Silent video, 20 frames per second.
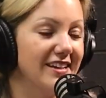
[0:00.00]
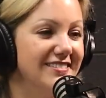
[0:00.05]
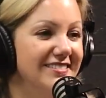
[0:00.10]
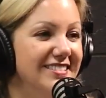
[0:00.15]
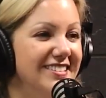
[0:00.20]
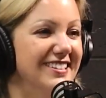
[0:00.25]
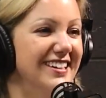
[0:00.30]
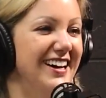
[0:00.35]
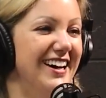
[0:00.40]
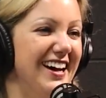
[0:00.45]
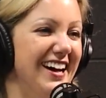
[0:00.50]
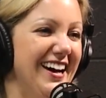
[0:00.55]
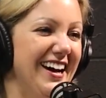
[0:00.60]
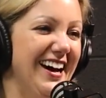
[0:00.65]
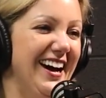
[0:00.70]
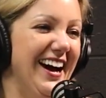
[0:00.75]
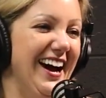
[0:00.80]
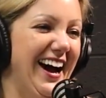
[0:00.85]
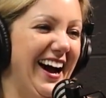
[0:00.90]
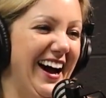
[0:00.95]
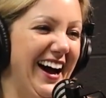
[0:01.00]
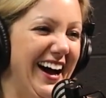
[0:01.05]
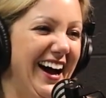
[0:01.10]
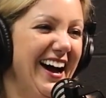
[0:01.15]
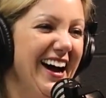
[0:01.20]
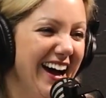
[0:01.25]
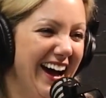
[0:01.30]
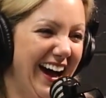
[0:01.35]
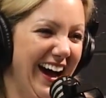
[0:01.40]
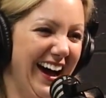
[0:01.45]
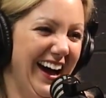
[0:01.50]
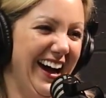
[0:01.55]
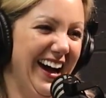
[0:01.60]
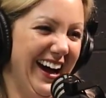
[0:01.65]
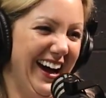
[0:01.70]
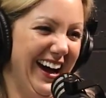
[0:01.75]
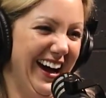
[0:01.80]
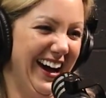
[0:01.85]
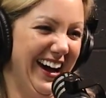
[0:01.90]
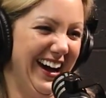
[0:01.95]
The
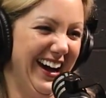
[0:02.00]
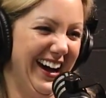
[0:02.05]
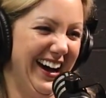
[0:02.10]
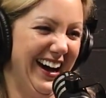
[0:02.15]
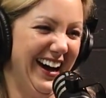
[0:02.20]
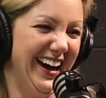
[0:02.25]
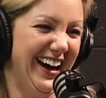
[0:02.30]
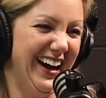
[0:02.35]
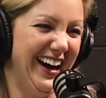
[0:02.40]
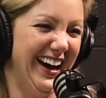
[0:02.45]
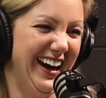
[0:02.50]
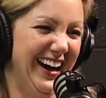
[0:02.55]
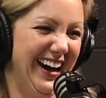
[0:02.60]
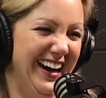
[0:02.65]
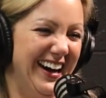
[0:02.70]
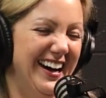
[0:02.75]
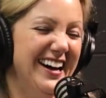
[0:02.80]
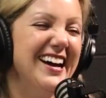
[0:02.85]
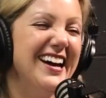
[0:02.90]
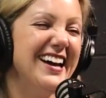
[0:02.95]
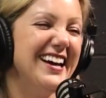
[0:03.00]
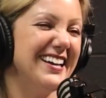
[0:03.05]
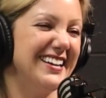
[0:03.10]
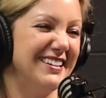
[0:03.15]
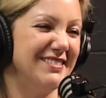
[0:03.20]
problem. Parents are the